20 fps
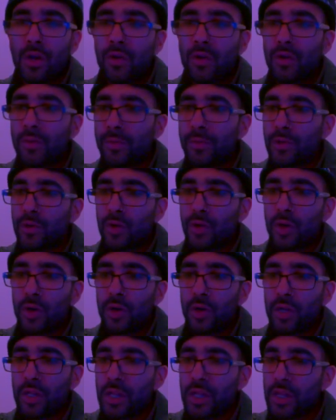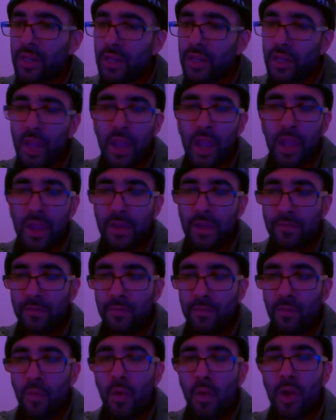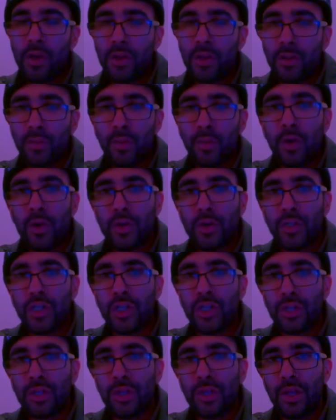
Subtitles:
cryptocurrency safe purchase